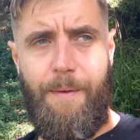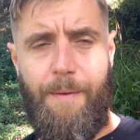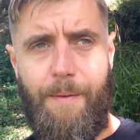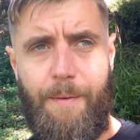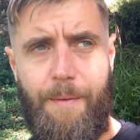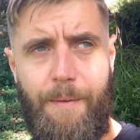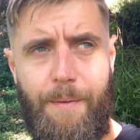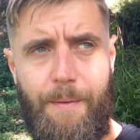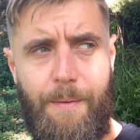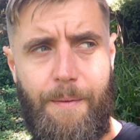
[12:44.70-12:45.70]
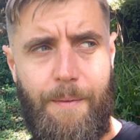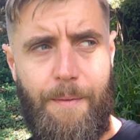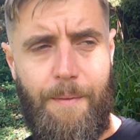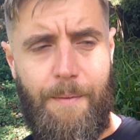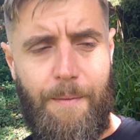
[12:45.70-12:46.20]

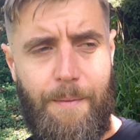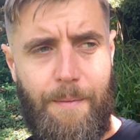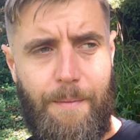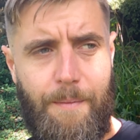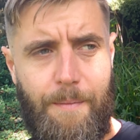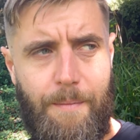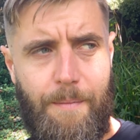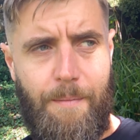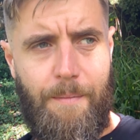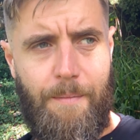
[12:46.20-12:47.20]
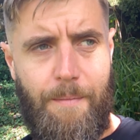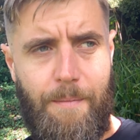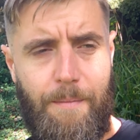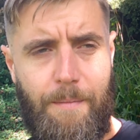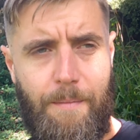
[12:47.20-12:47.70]

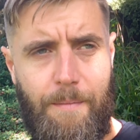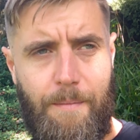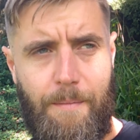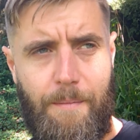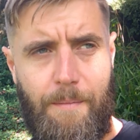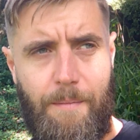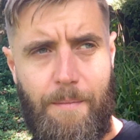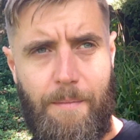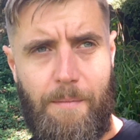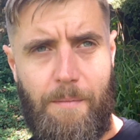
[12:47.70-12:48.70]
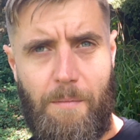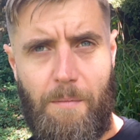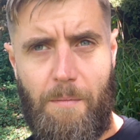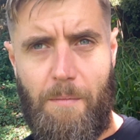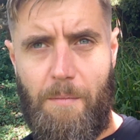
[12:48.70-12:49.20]

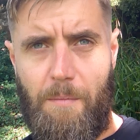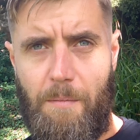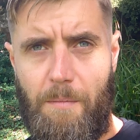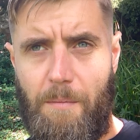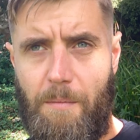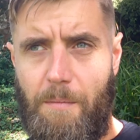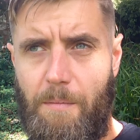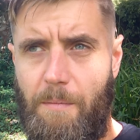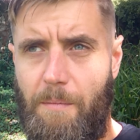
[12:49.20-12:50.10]
No one is speaking in this clip.